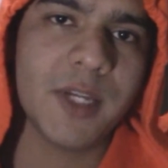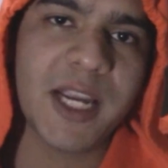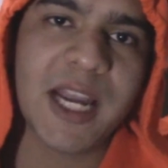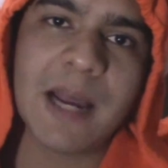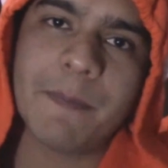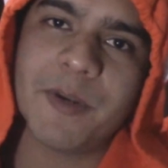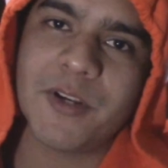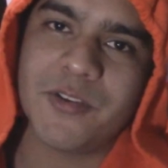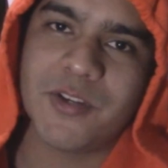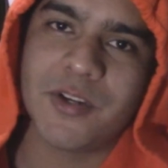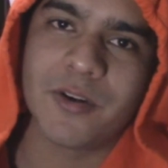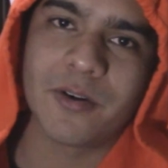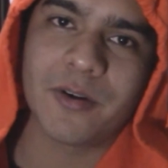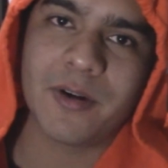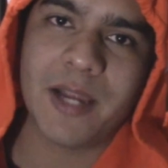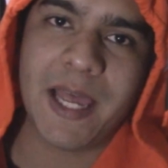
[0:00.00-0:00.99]
happy new
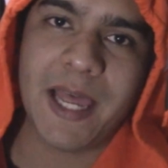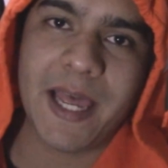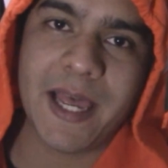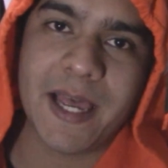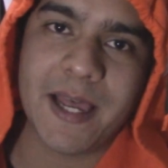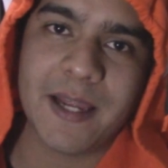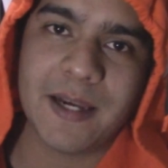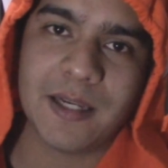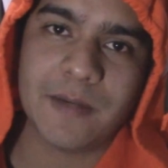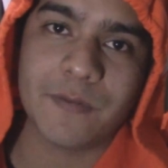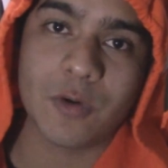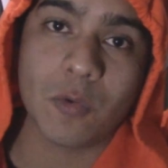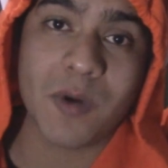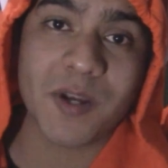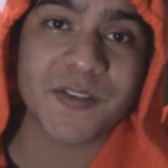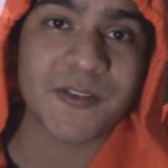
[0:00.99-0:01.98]
year. And if
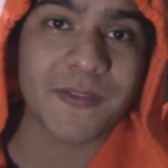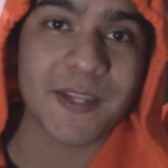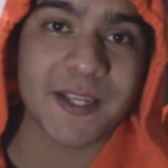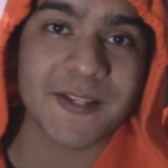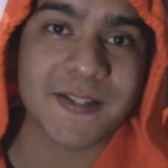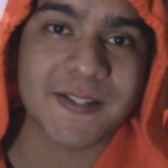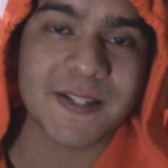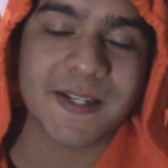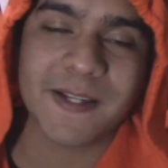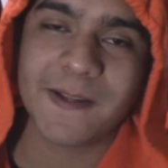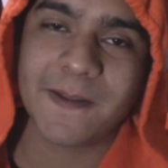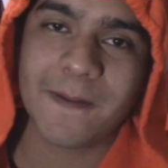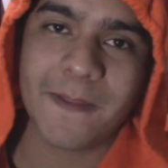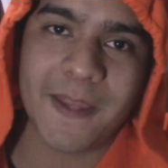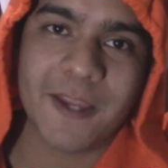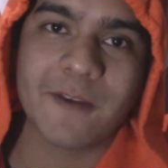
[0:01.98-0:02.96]
you're watching this,
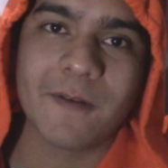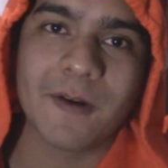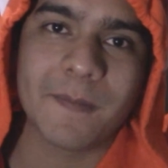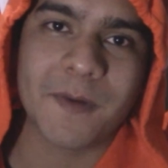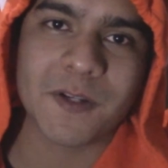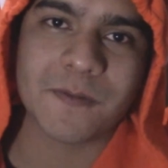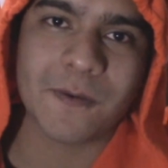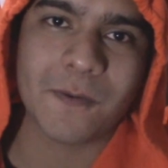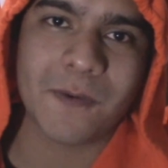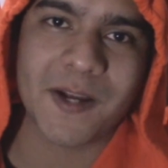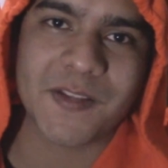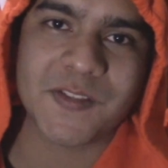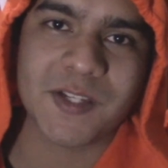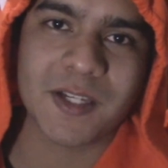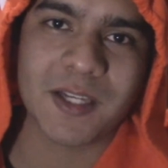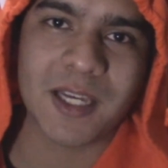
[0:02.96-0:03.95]
thank you very much for
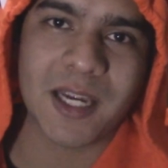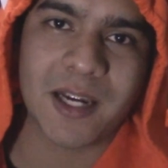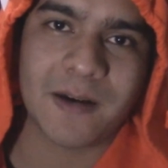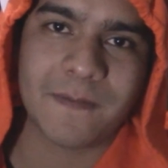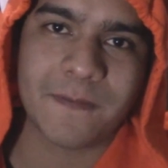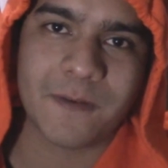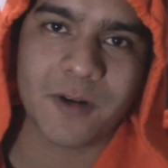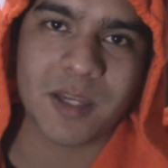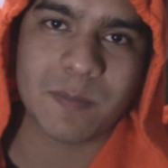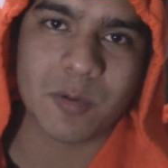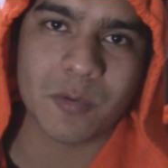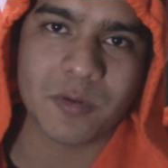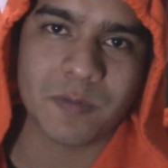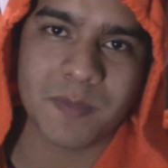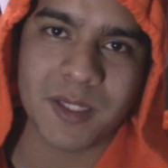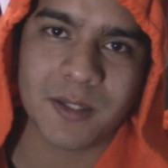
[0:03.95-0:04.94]
watching, for keeping
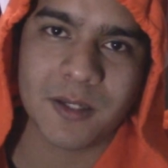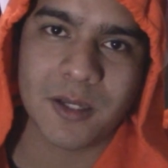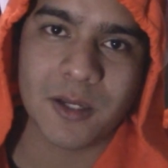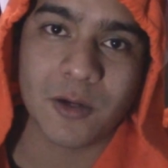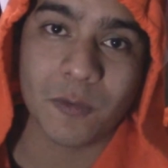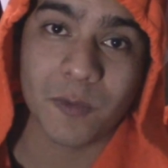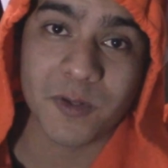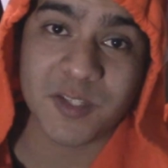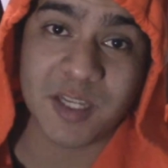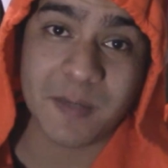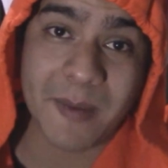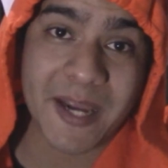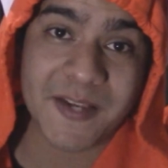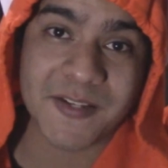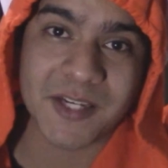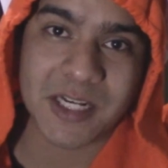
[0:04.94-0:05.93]
with me. We're
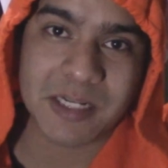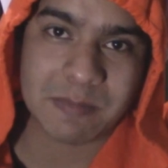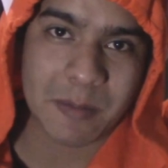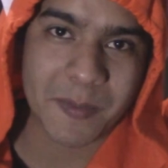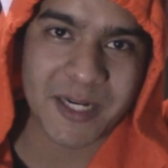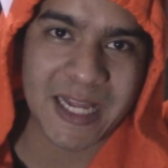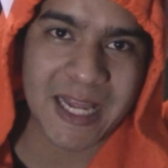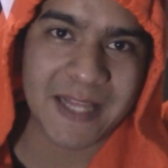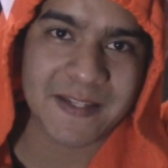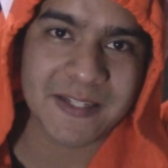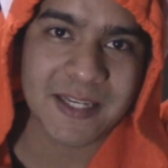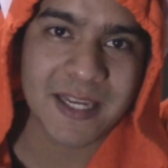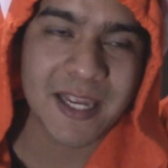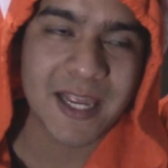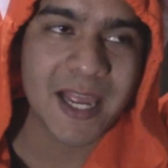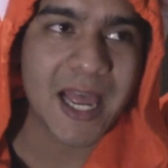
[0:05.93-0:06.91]
teammates, remember that.
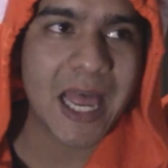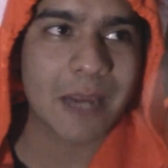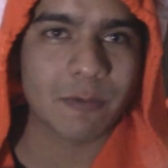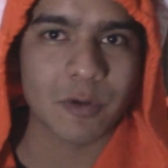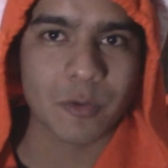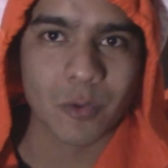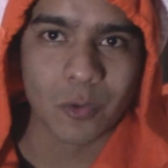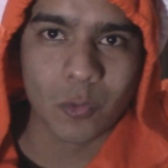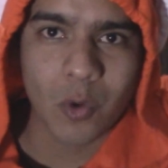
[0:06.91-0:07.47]
And we will